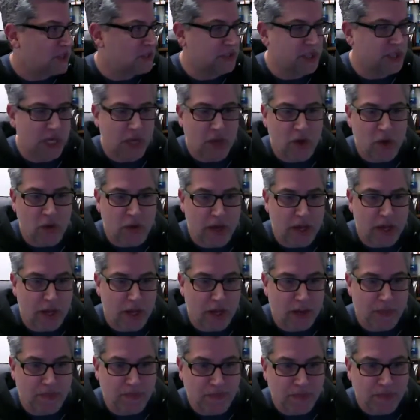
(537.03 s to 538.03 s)
So,
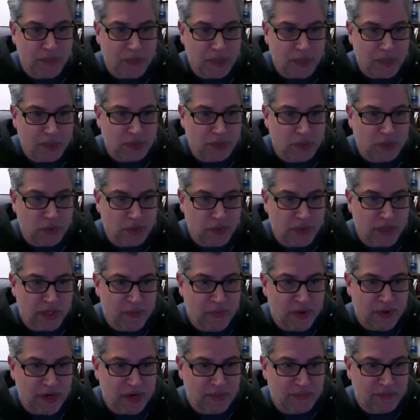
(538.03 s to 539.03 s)
um, so
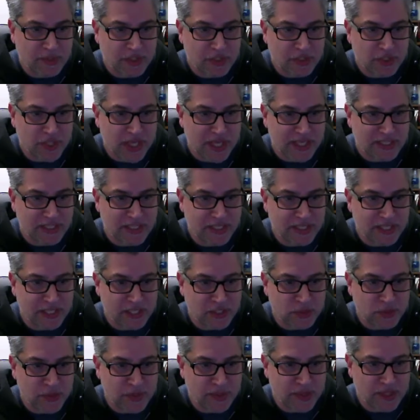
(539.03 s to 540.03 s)
really what I'm
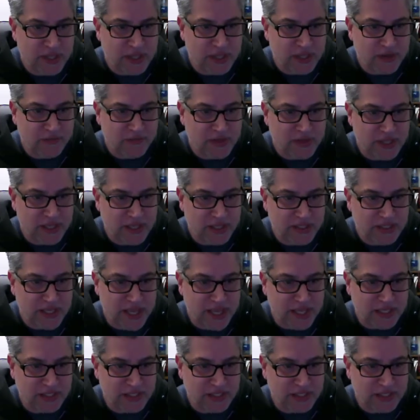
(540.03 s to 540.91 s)
suggesting is we think of these